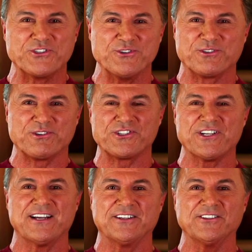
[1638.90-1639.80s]
Joe
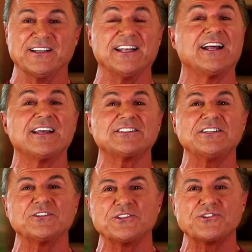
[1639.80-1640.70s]
Christiano, and I'd like
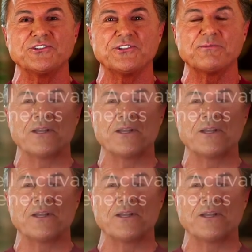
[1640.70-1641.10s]
to introduce you to